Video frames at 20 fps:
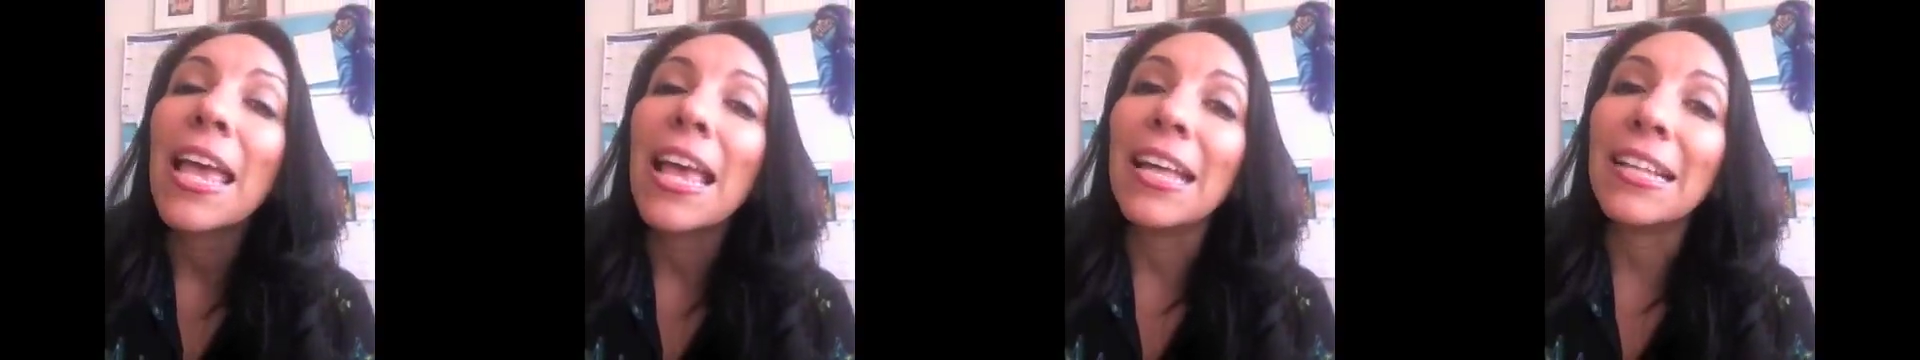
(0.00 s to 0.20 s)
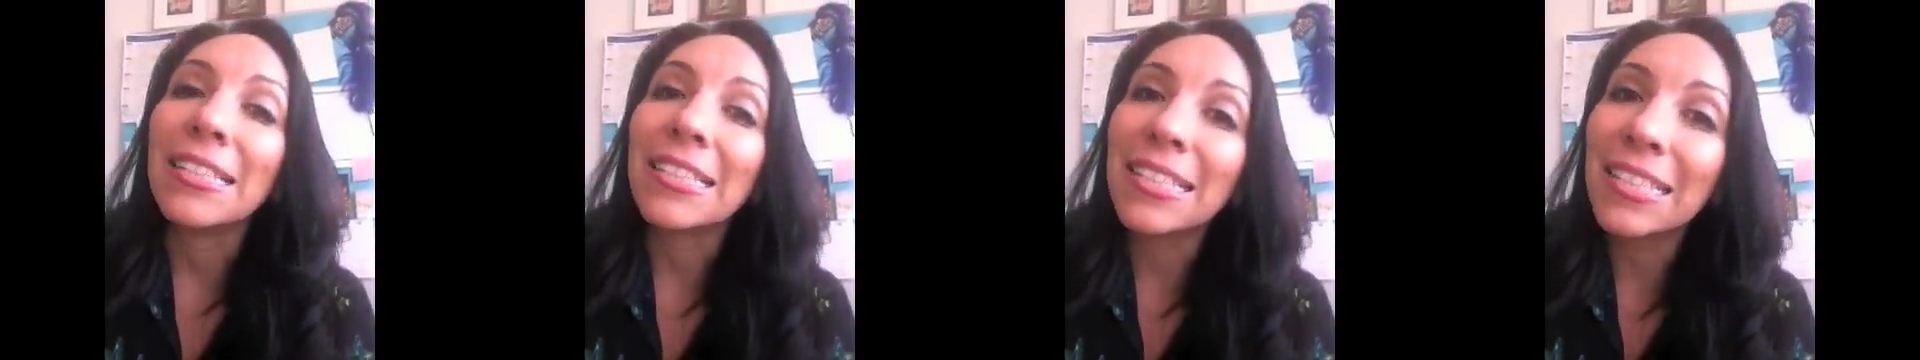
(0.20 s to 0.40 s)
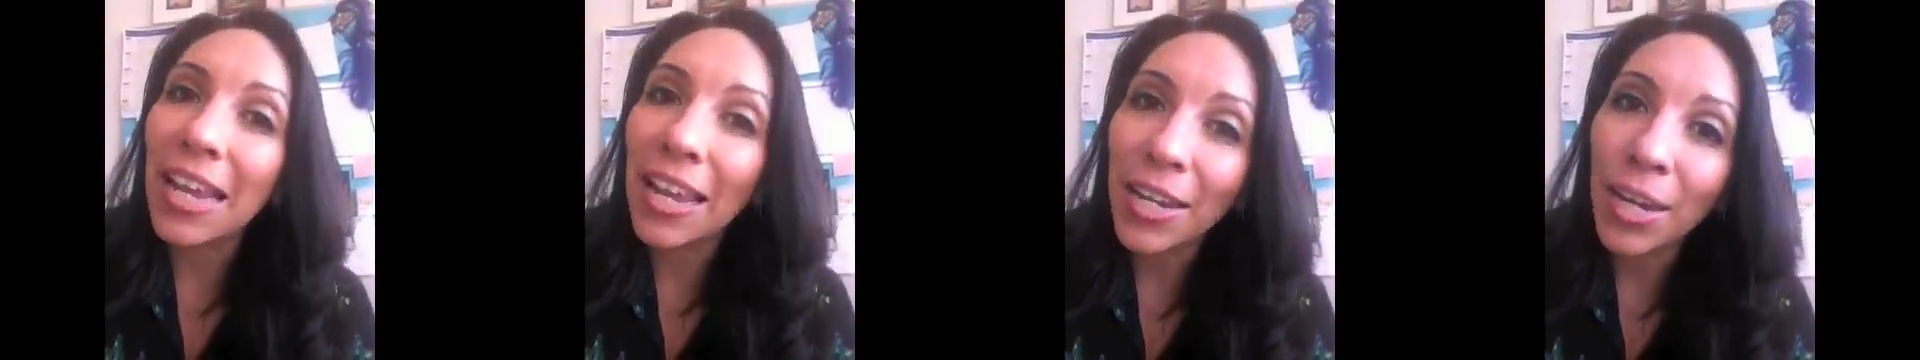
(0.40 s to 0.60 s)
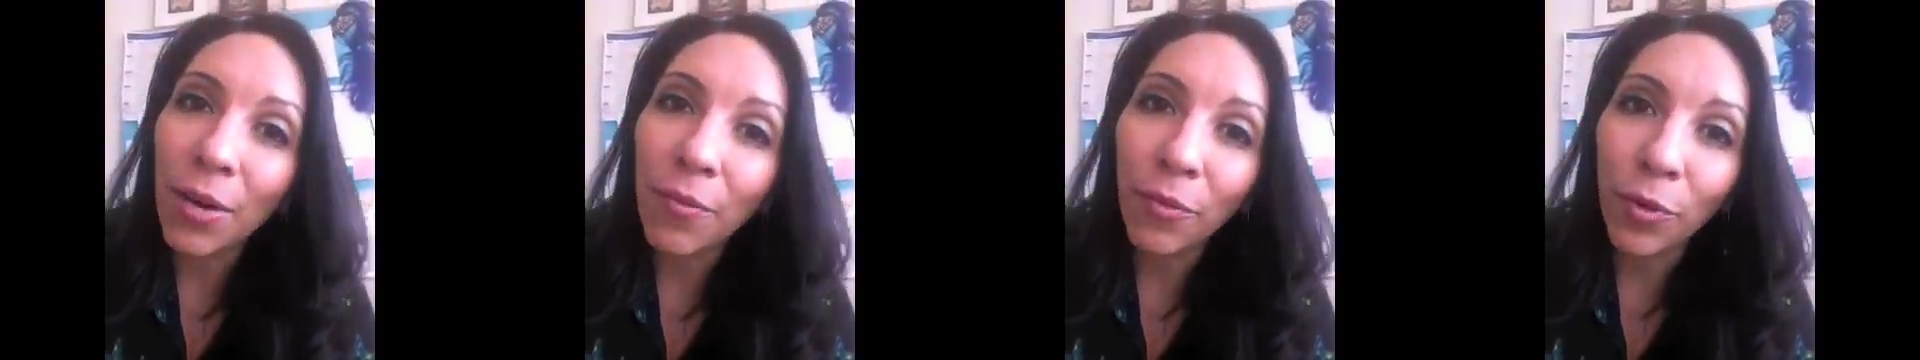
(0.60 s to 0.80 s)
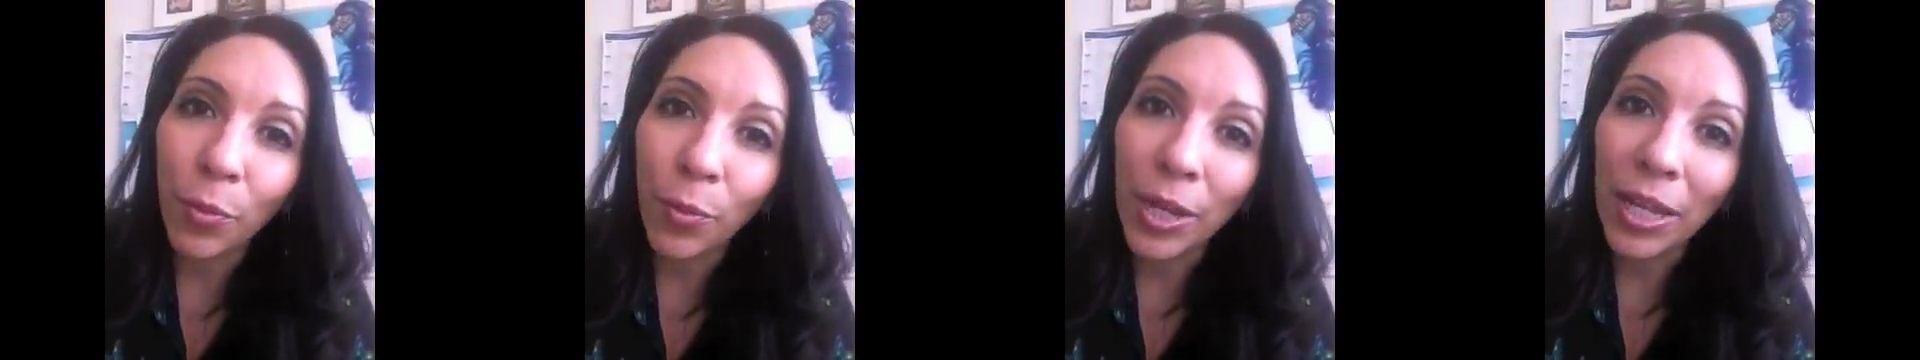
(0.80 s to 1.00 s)
and sign up
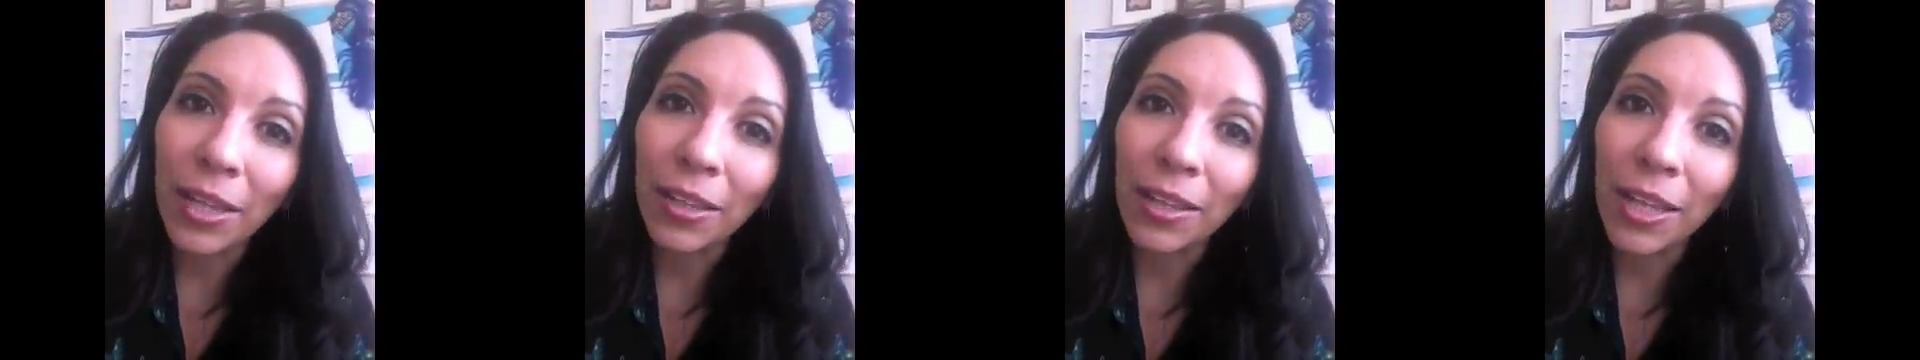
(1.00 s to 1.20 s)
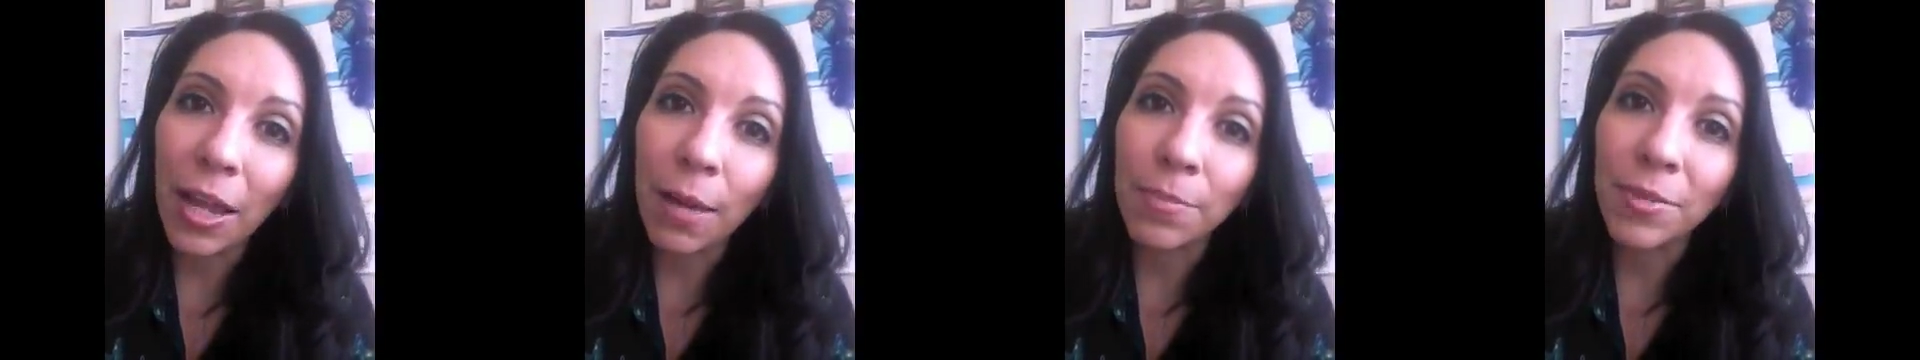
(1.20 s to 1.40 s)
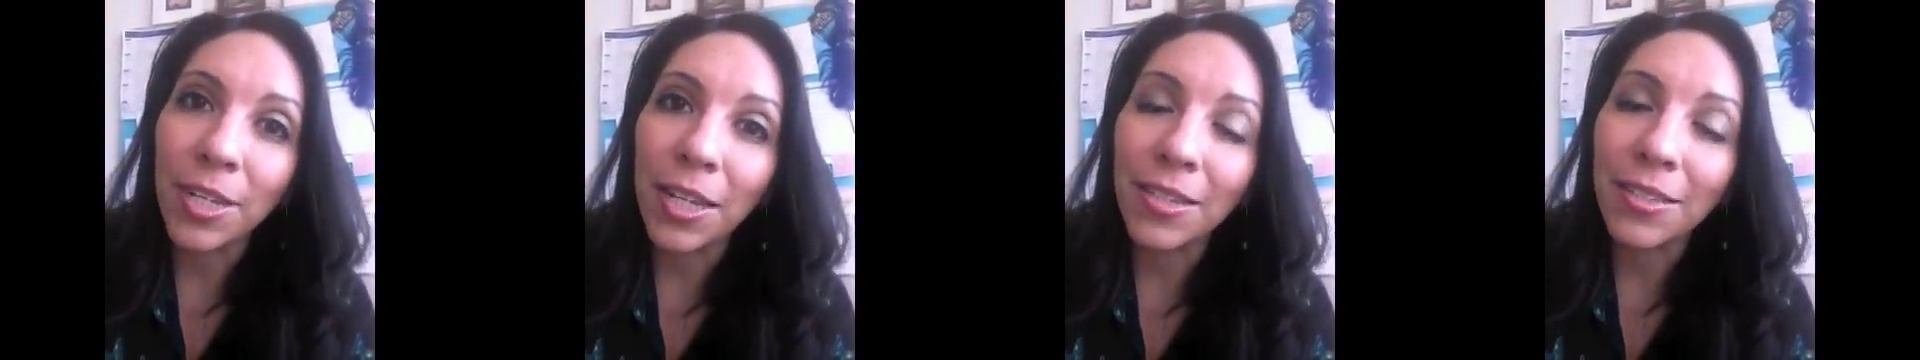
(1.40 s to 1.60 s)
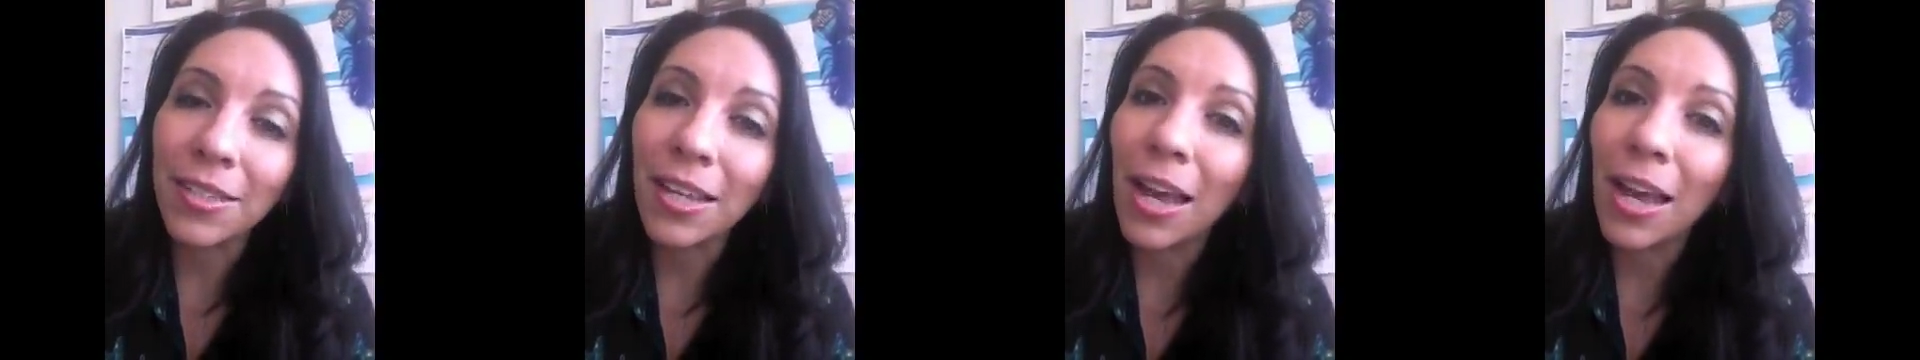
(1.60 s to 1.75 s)
for weekly updates.